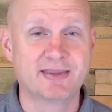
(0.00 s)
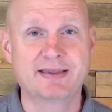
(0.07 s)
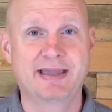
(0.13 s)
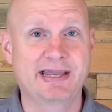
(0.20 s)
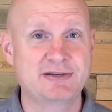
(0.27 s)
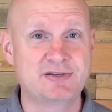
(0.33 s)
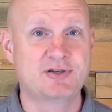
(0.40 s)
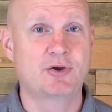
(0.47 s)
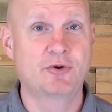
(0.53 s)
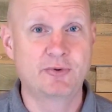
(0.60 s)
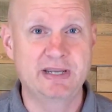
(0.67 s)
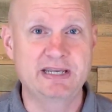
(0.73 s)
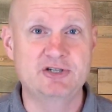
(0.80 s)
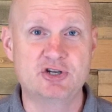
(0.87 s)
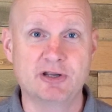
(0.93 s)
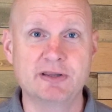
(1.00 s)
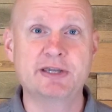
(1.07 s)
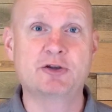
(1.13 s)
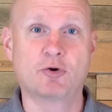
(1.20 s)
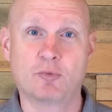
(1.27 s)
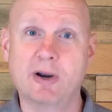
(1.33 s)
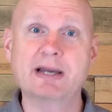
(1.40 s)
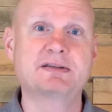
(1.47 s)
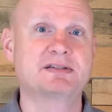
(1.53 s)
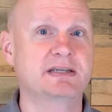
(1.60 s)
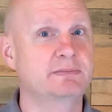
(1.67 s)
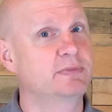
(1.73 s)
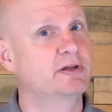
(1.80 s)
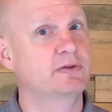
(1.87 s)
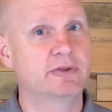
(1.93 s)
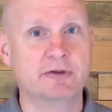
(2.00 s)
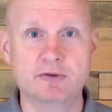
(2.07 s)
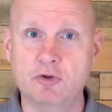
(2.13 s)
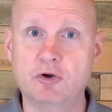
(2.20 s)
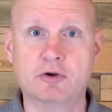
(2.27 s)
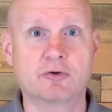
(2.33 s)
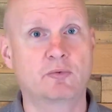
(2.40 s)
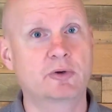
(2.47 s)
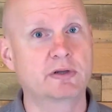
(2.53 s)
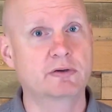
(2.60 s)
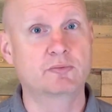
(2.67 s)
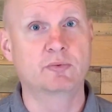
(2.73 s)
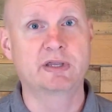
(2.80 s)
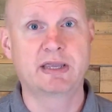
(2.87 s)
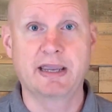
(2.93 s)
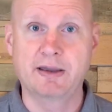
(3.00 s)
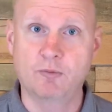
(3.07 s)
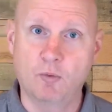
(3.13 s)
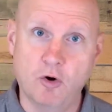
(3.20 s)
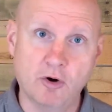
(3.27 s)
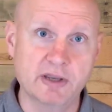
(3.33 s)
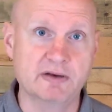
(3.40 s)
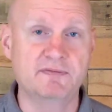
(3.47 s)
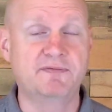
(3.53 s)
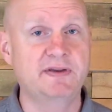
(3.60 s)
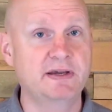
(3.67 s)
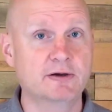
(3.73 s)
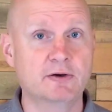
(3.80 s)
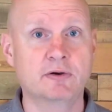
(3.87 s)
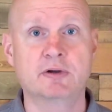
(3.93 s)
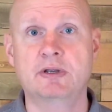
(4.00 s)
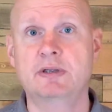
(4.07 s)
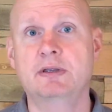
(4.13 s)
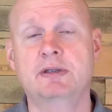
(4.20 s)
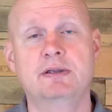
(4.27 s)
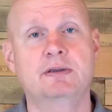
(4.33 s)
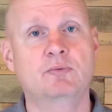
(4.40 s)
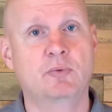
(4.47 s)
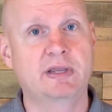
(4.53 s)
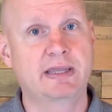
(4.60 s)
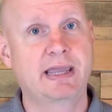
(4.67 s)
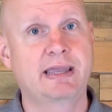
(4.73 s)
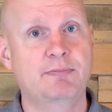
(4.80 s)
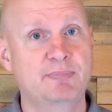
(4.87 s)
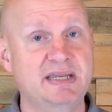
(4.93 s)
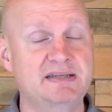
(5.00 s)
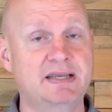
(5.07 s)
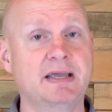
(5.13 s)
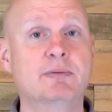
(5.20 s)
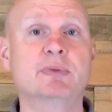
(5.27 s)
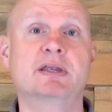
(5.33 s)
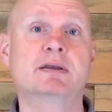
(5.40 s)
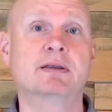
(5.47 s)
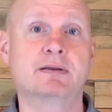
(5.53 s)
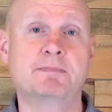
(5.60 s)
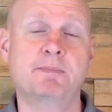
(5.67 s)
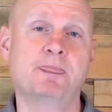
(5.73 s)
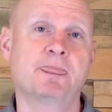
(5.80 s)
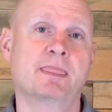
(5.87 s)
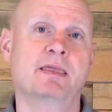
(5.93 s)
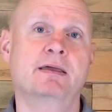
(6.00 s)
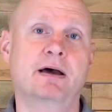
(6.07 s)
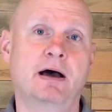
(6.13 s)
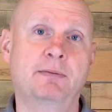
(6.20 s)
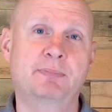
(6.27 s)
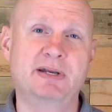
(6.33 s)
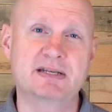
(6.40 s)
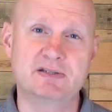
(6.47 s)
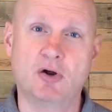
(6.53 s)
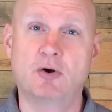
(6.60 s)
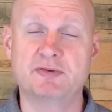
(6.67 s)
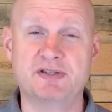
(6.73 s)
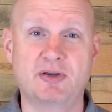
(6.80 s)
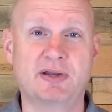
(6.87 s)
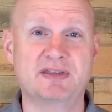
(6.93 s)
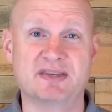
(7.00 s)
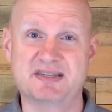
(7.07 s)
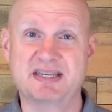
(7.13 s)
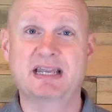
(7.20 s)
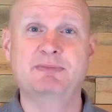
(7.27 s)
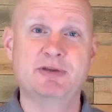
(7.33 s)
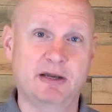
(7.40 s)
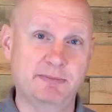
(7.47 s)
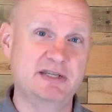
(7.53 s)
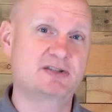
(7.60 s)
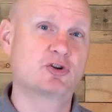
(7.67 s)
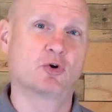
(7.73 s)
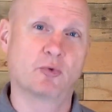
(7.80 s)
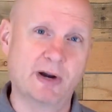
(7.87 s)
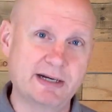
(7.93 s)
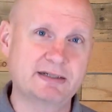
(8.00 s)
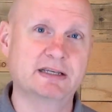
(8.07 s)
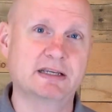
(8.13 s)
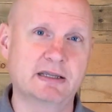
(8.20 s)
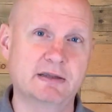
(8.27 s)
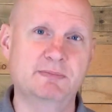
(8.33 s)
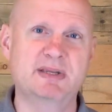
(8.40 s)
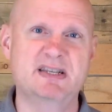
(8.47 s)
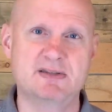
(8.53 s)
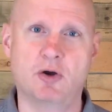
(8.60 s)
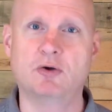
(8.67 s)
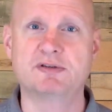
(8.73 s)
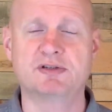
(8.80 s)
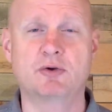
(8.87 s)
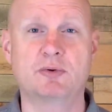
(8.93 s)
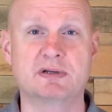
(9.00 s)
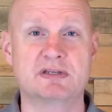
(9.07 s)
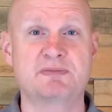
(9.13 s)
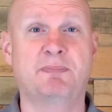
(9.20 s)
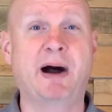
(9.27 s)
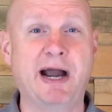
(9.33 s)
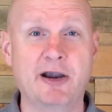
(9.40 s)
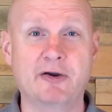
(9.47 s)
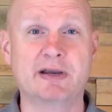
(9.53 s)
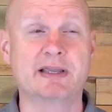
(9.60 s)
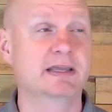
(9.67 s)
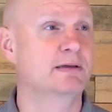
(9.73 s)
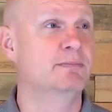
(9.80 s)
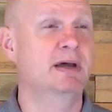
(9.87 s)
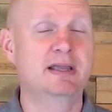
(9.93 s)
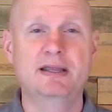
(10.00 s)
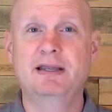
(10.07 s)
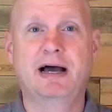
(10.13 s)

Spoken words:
And so he gently corrects him that look, we can't walk in fear, we can't be timid. But he's also, at the same time he's correcting him, he's also inspiring him.